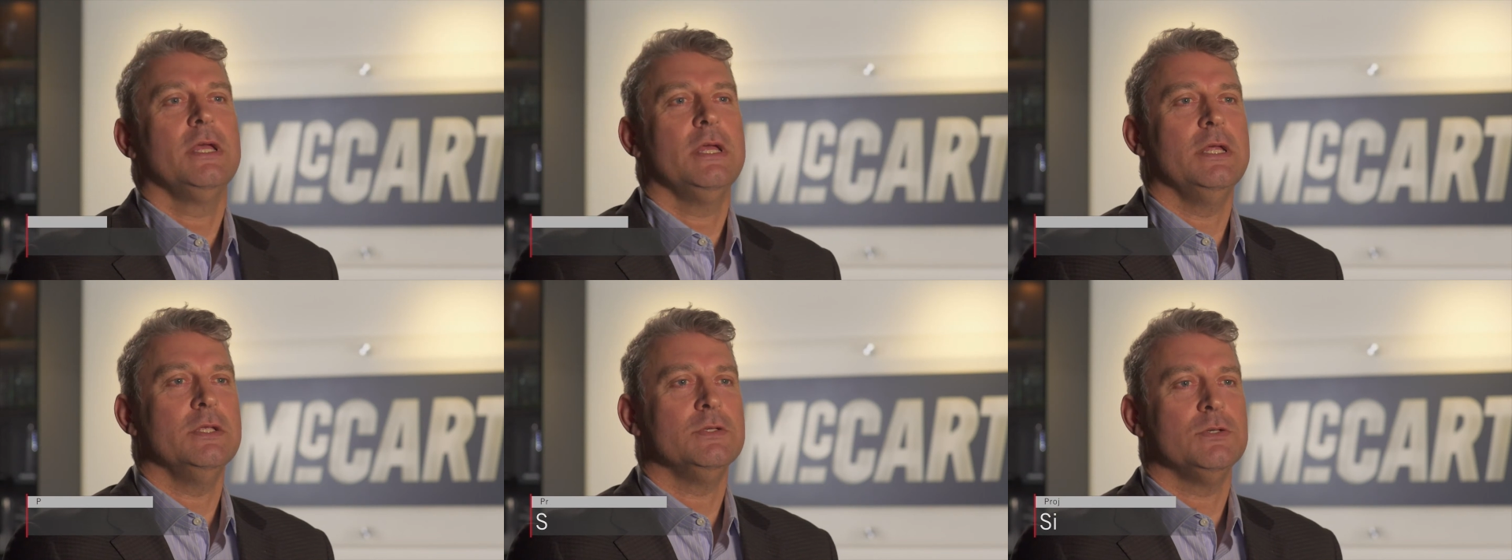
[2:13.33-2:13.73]

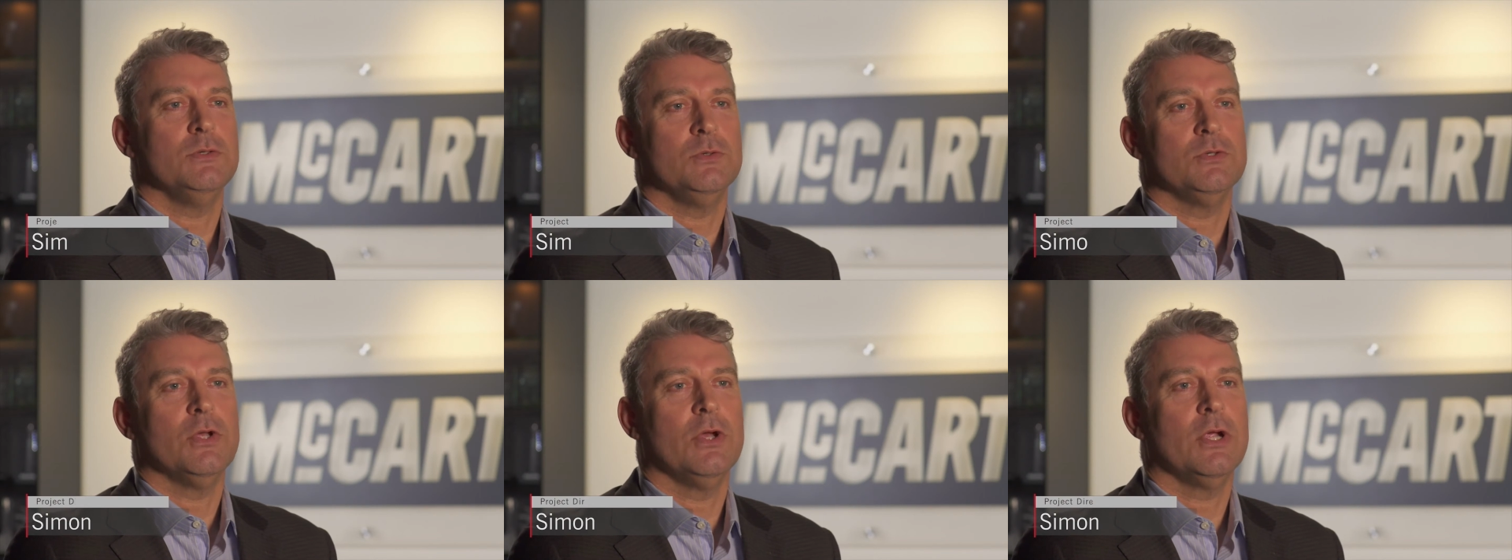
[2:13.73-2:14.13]

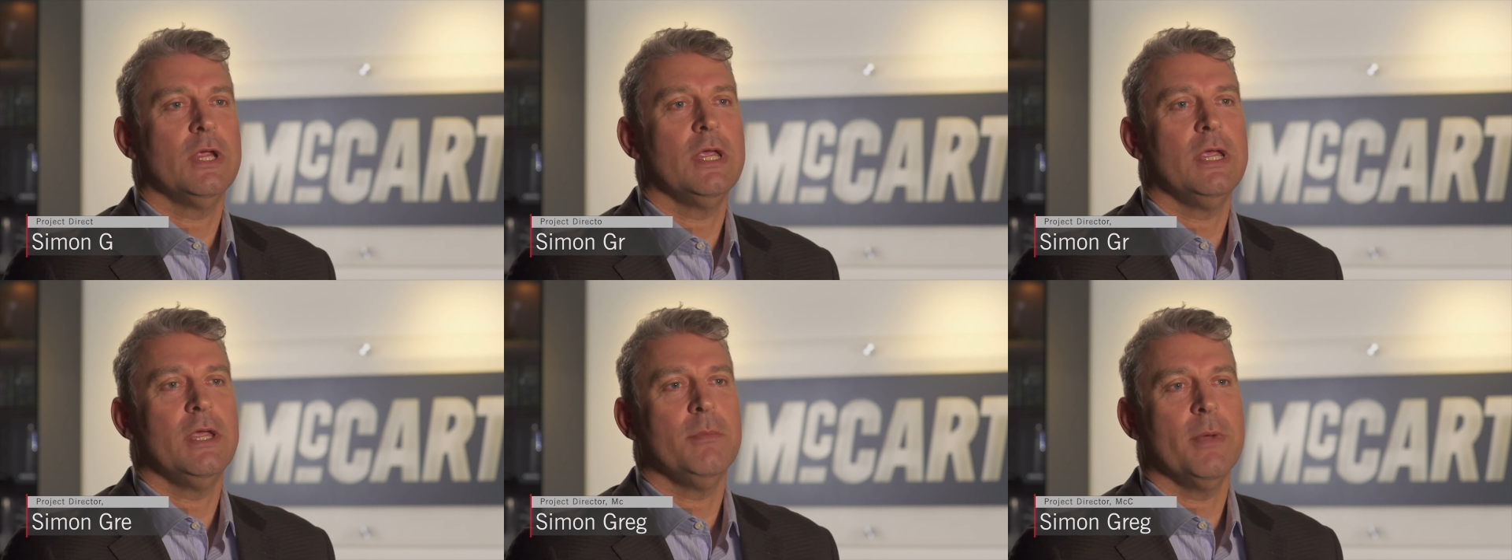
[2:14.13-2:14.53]
into
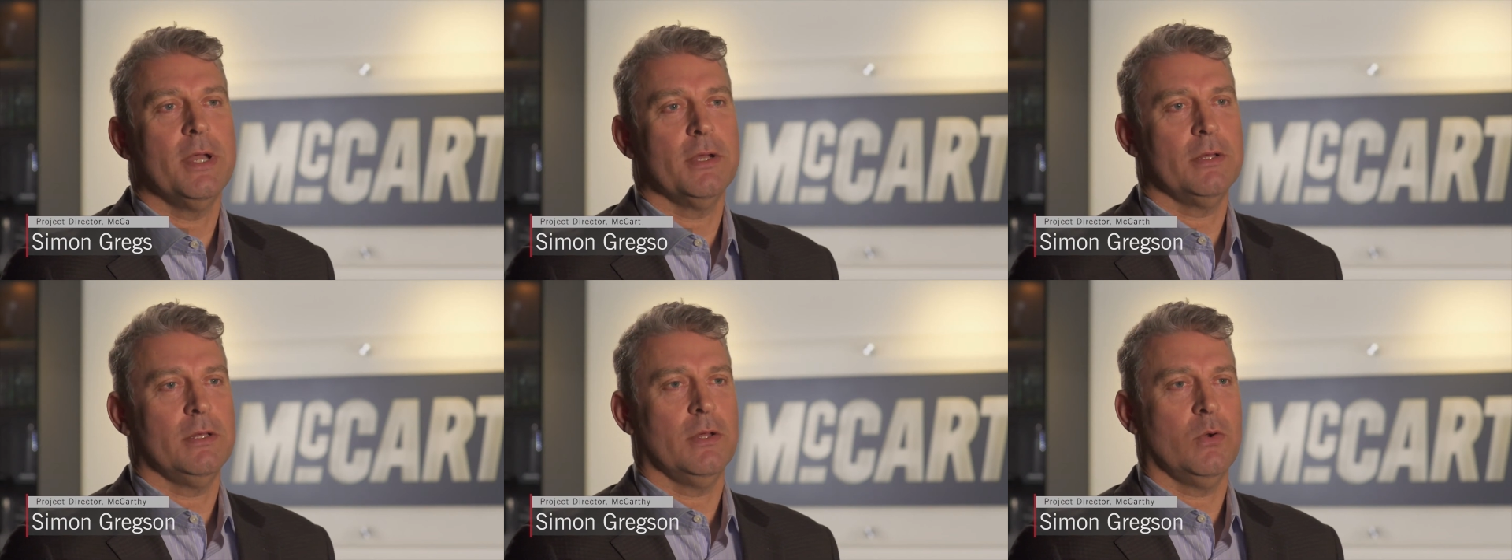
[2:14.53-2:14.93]
turnkey
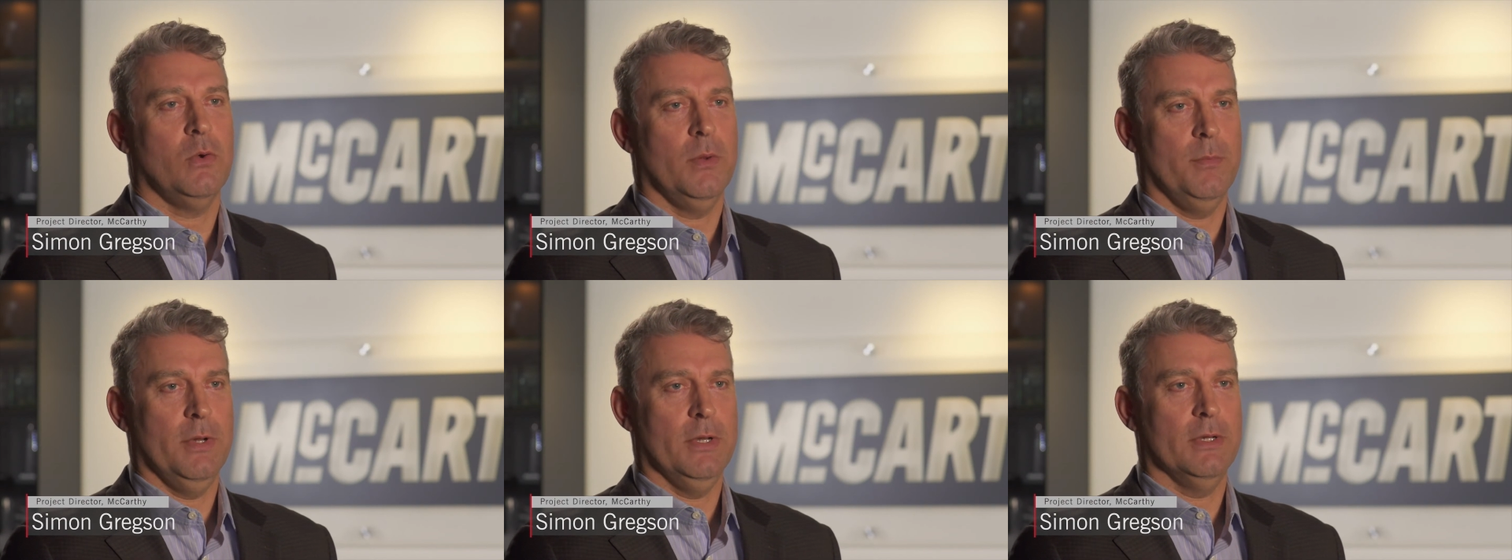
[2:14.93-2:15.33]
medical
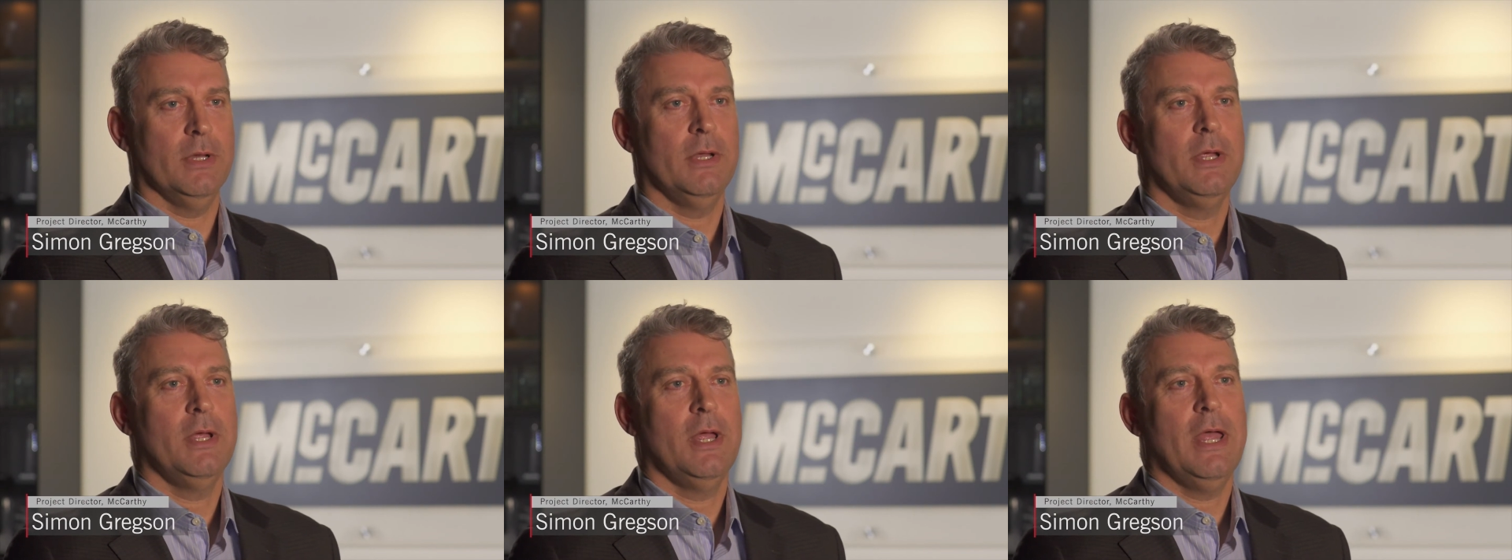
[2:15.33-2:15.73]
equipment,
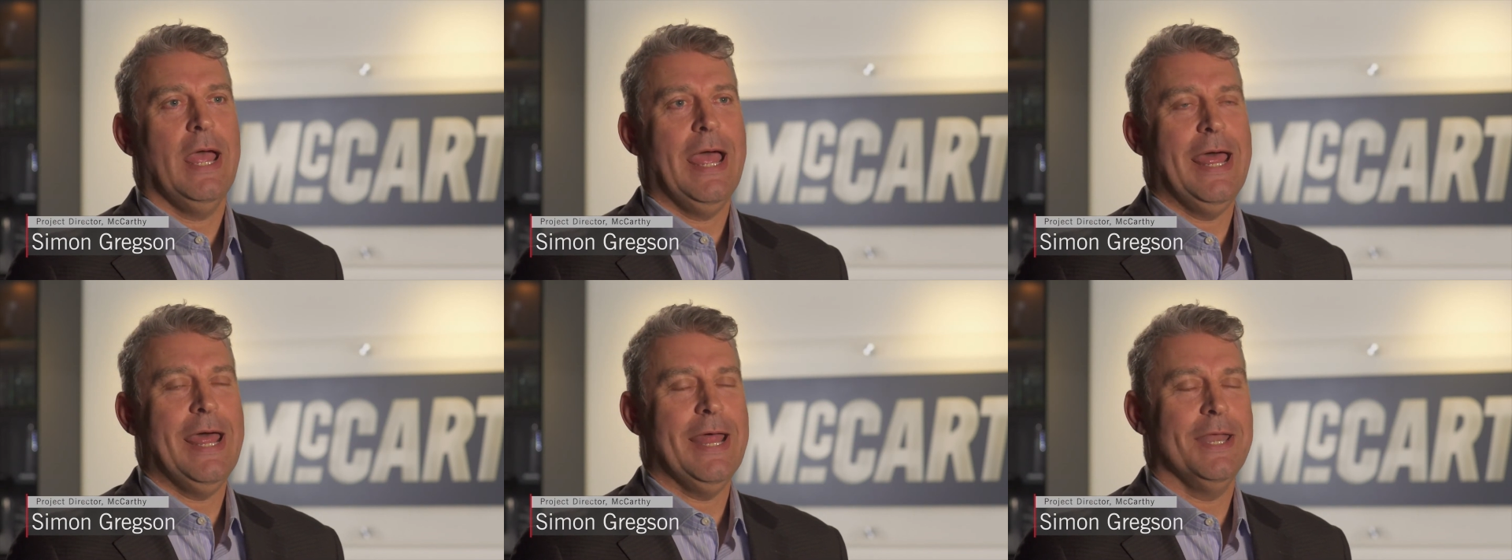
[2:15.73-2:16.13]

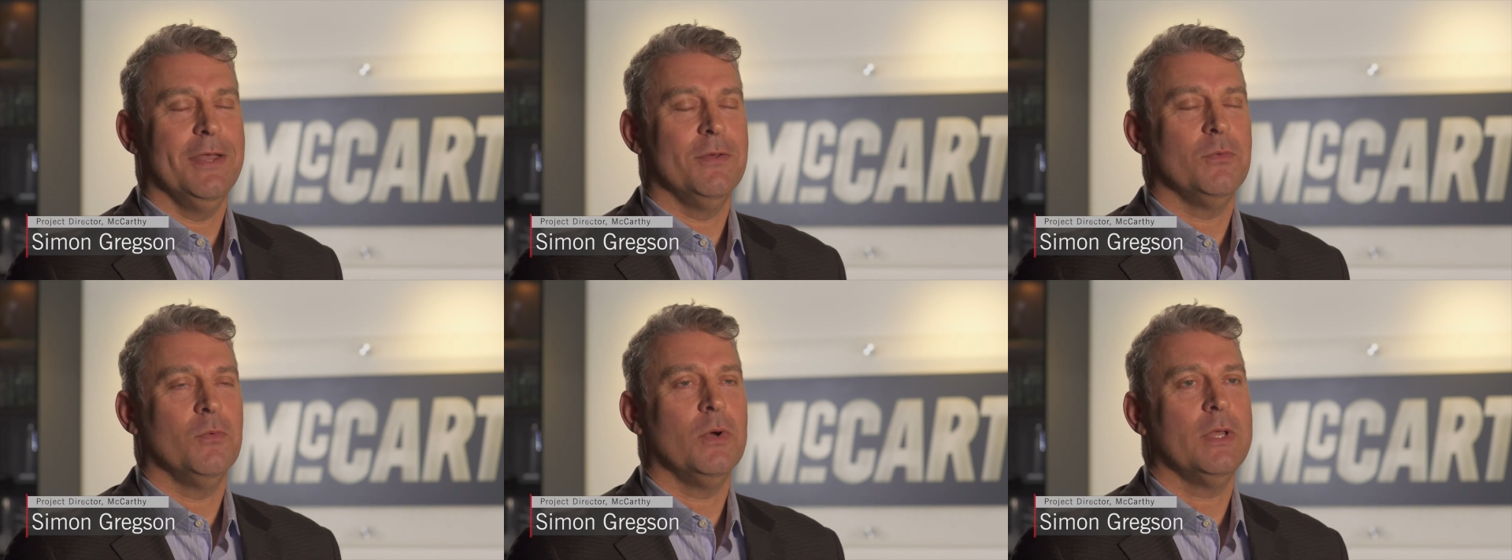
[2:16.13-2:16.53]
and
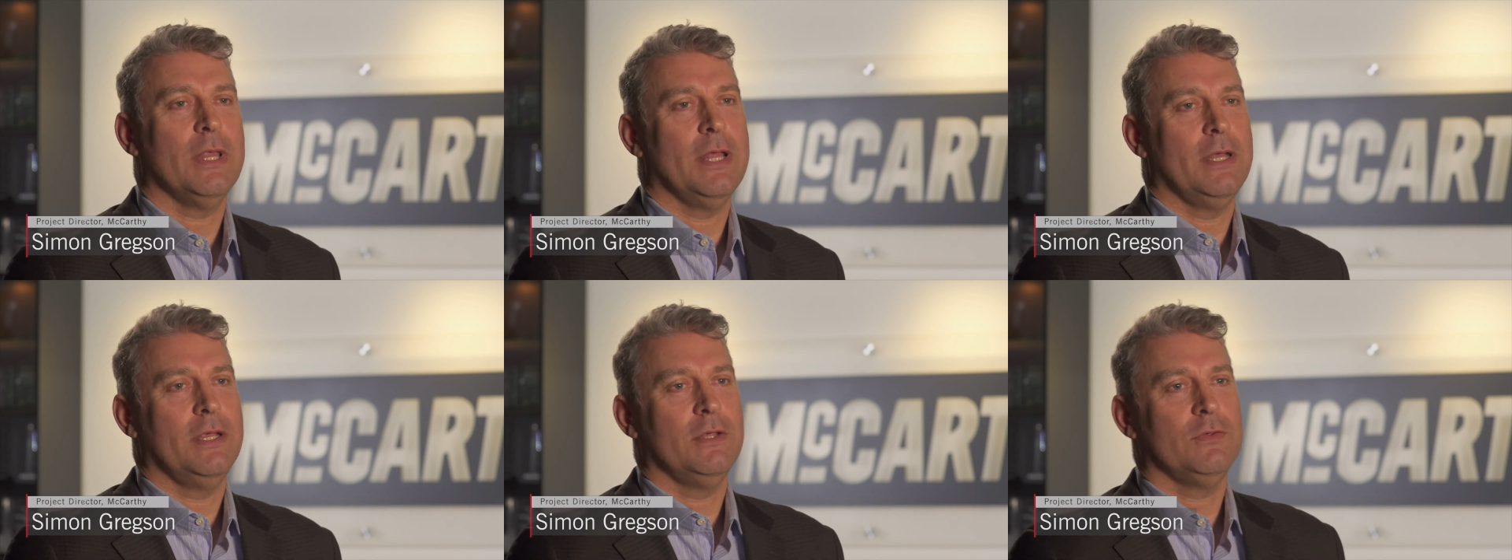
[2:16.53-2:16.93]
what
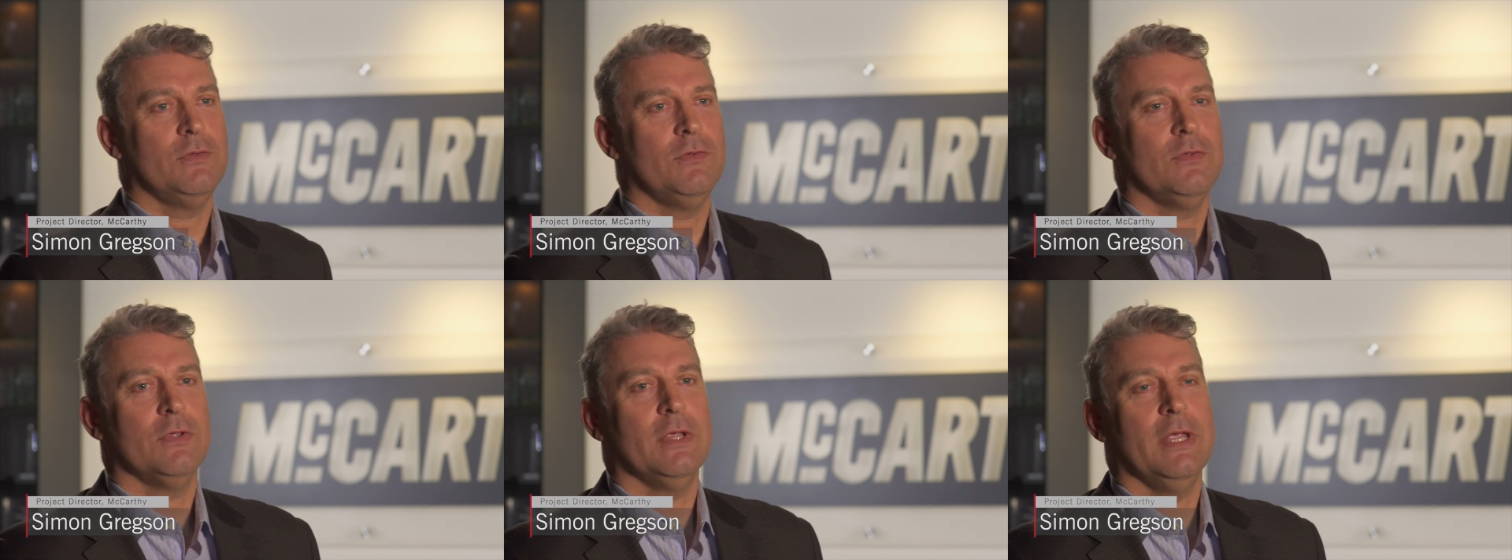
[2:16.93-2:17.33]
that
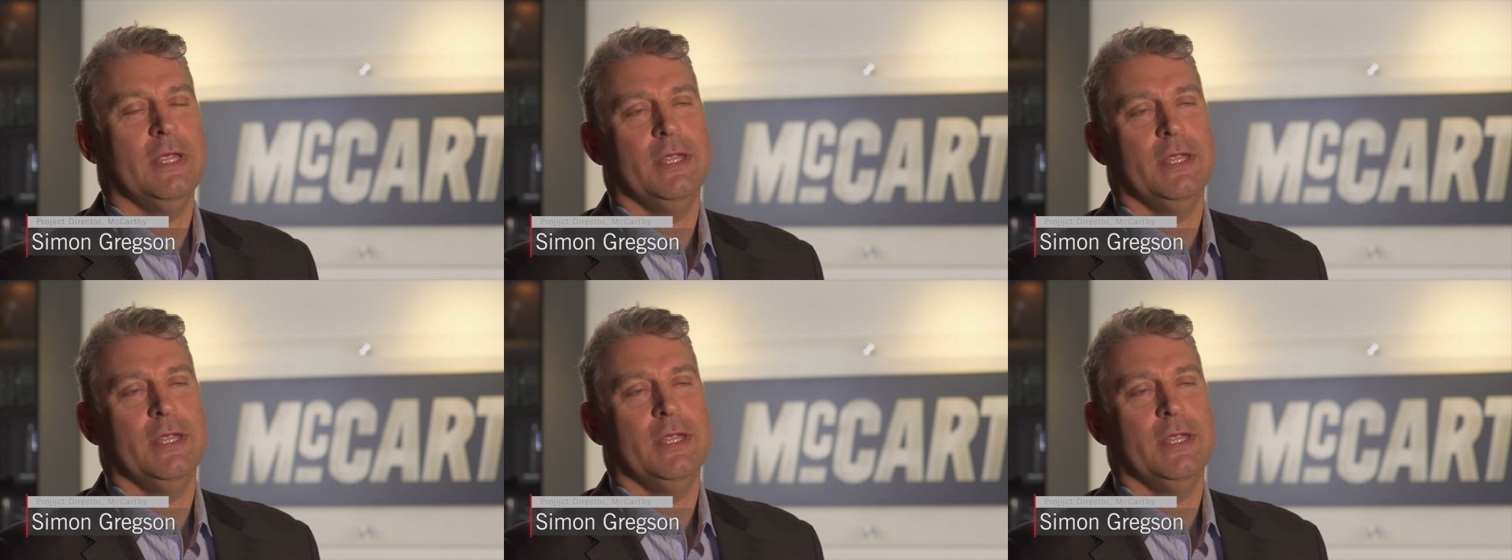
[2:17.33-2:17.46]
is